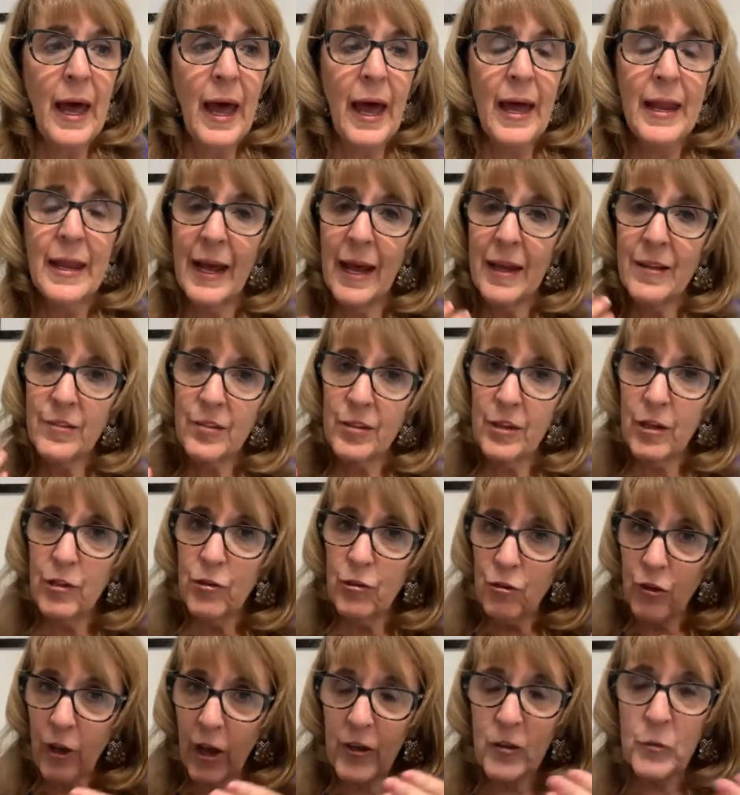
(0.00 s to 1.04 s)
And that's an
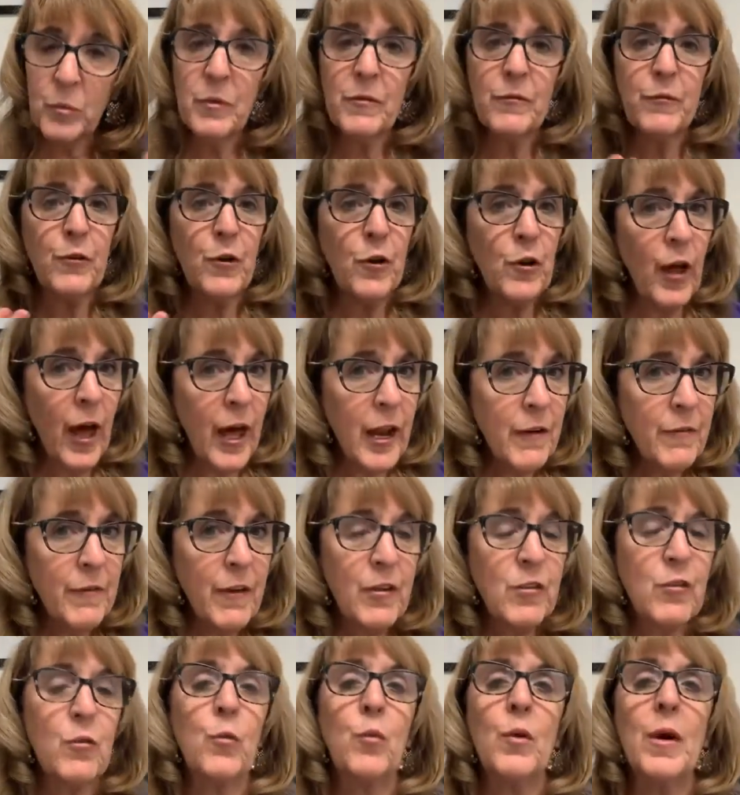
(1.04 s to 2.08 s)
adjustment for a lot of
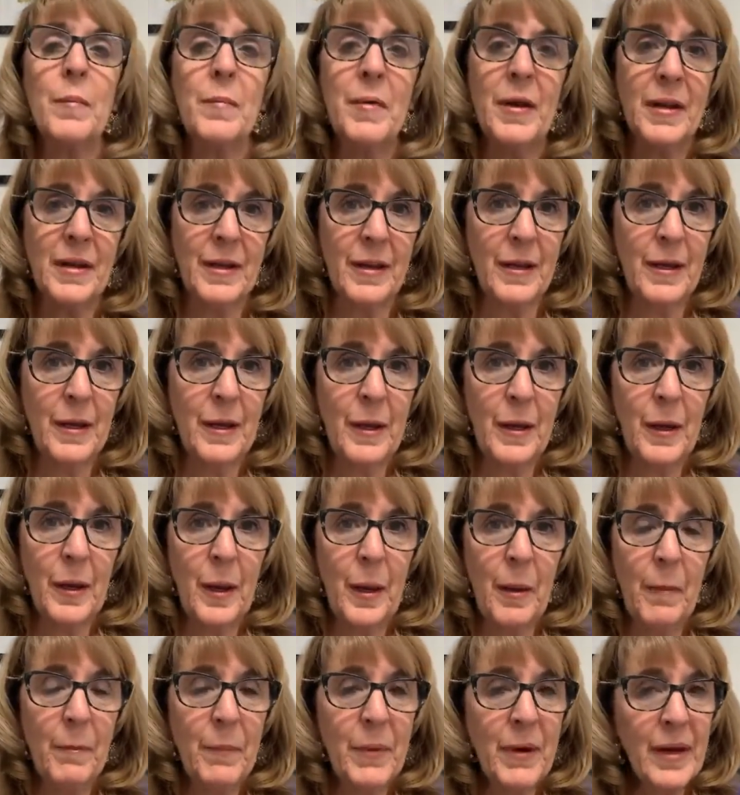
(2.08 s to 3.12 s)
us women.
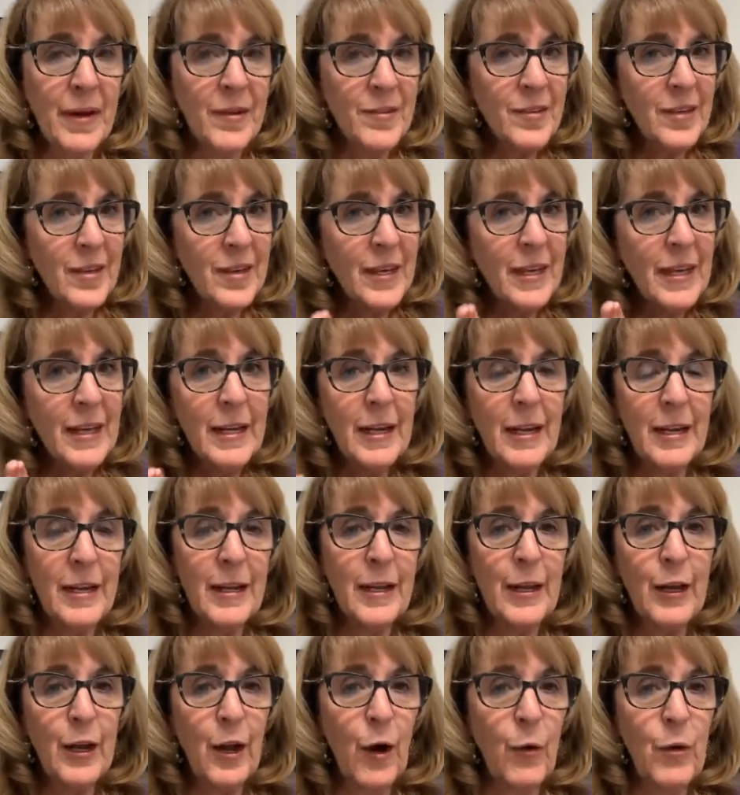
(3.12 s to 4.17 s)
Because again, in
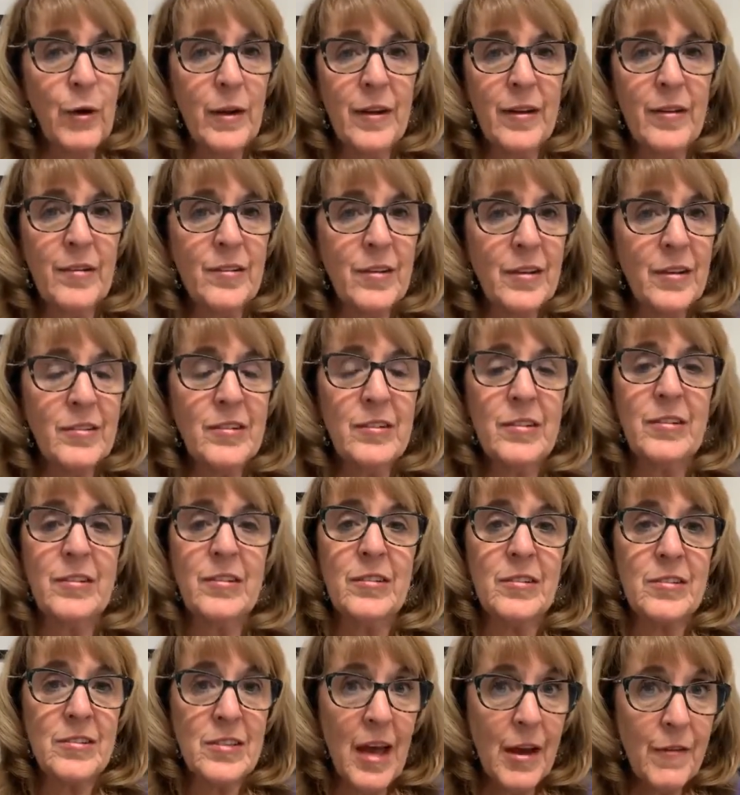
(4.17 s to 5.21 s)
the 60s
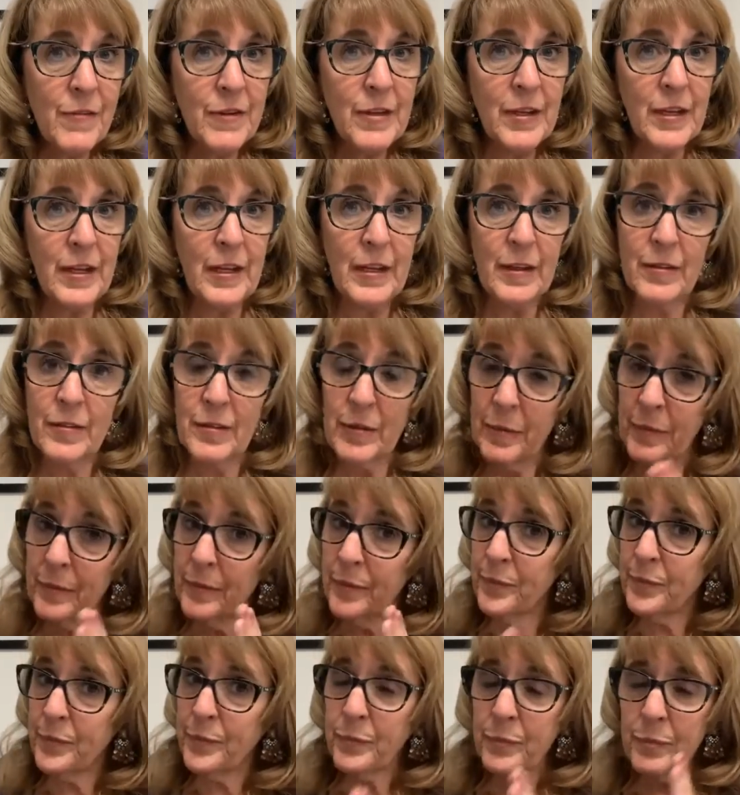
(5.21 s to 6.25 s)
and 70s,
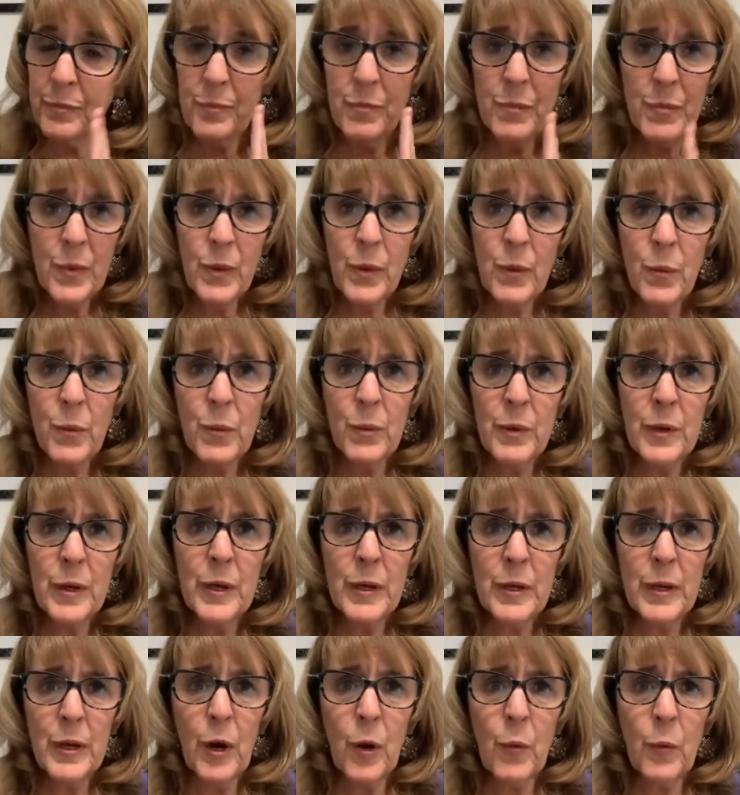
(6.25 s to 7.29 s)

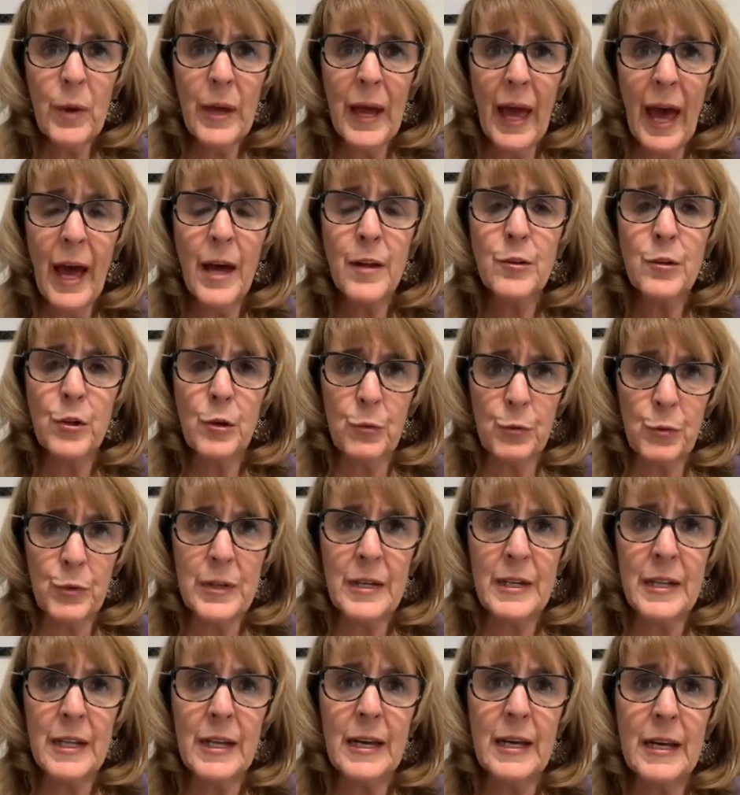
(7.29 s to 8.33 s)
we had to
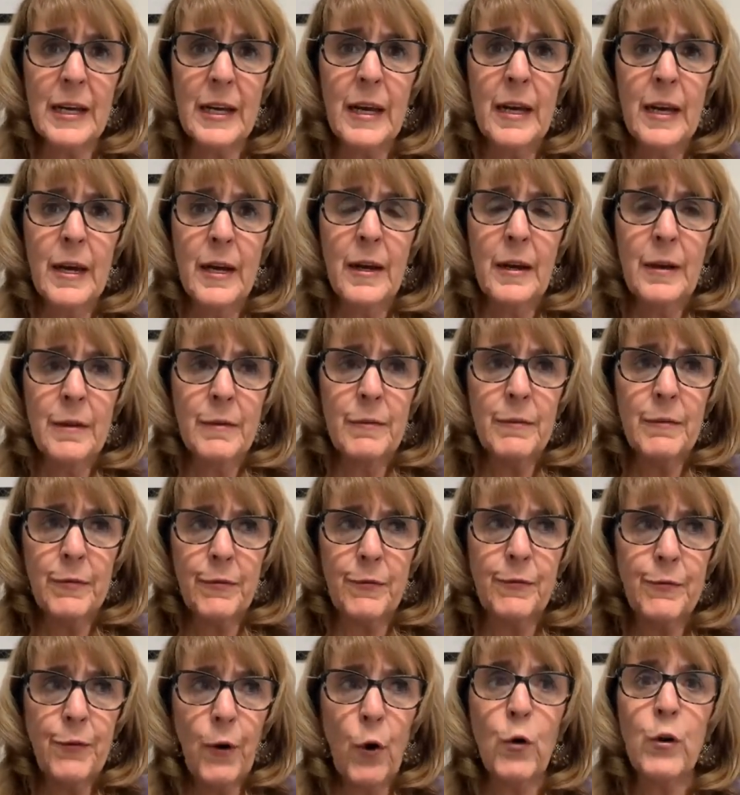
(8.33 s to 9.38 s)
really
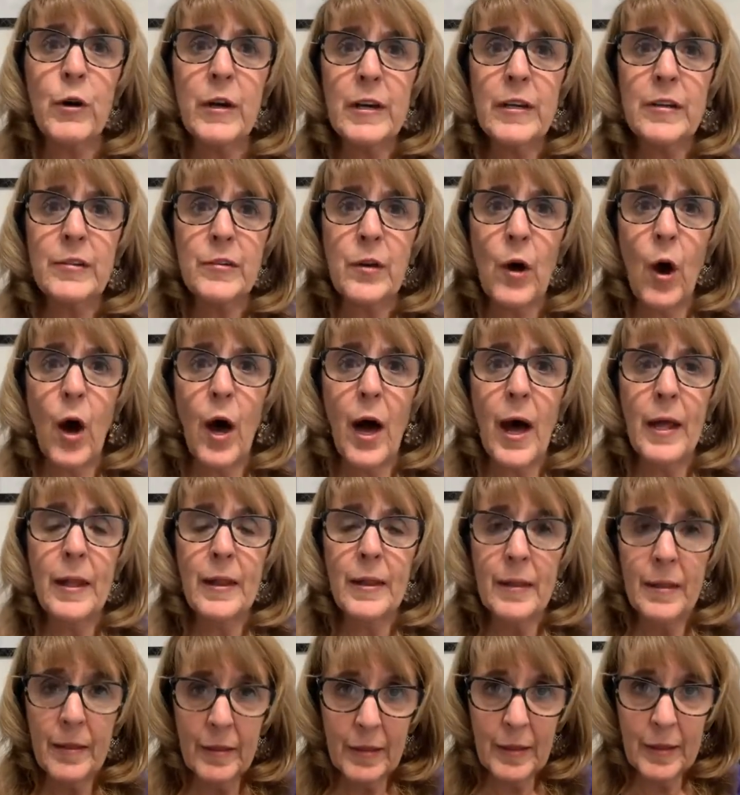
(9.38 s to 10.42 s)
focus on
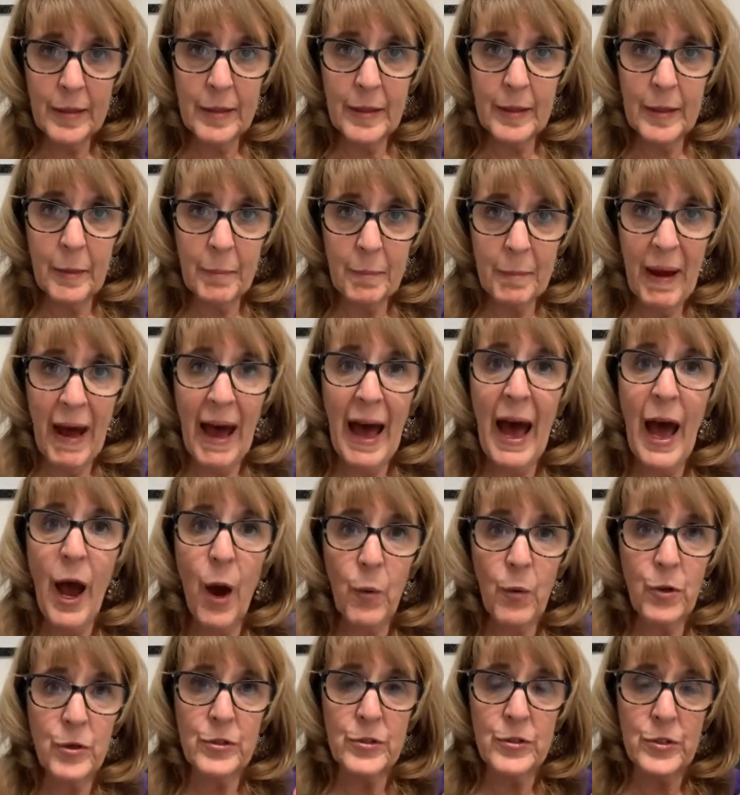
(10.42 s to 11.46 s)
the
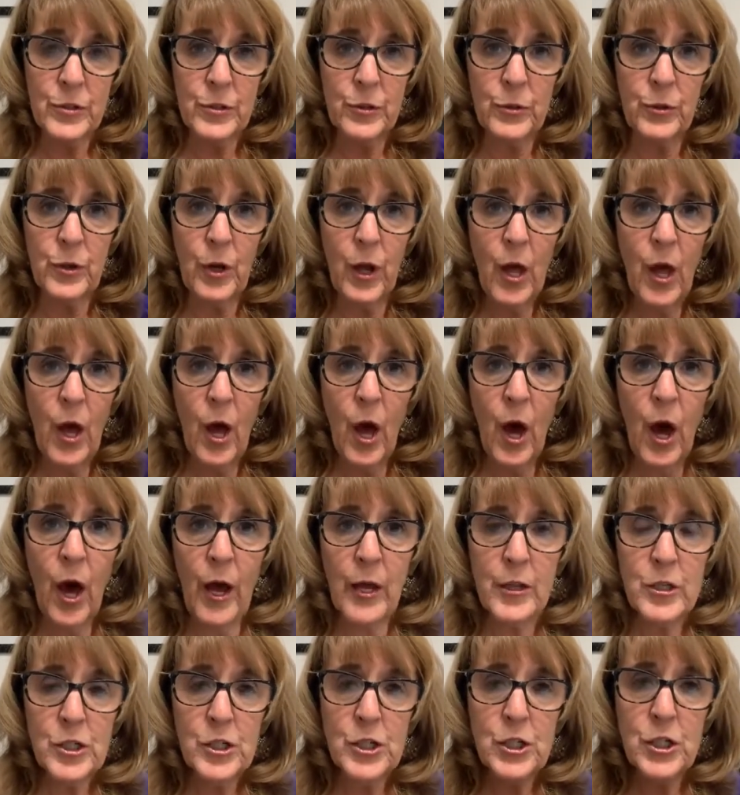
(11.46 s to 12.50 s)
power suit,
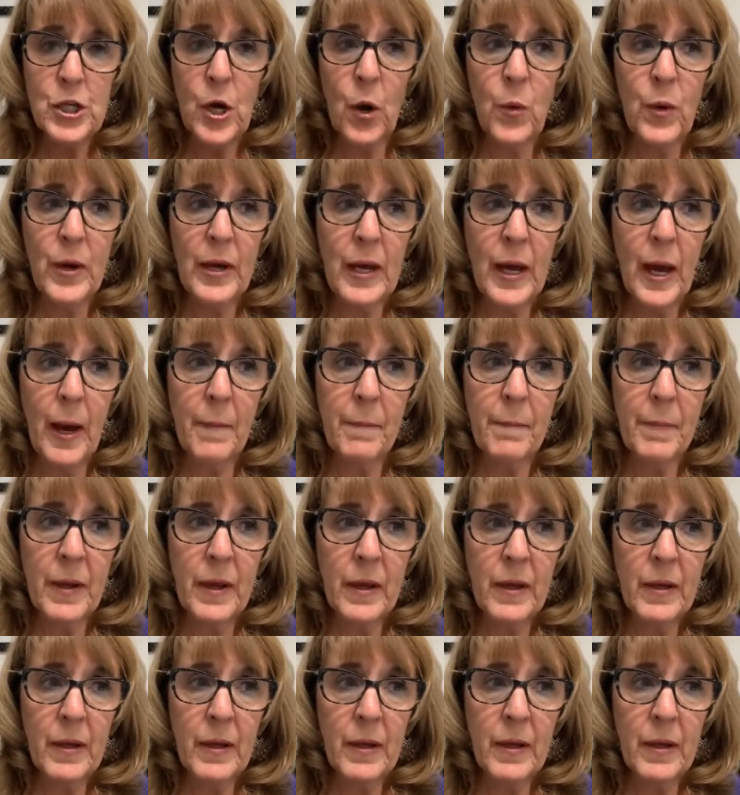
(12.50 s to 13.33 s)
on showing up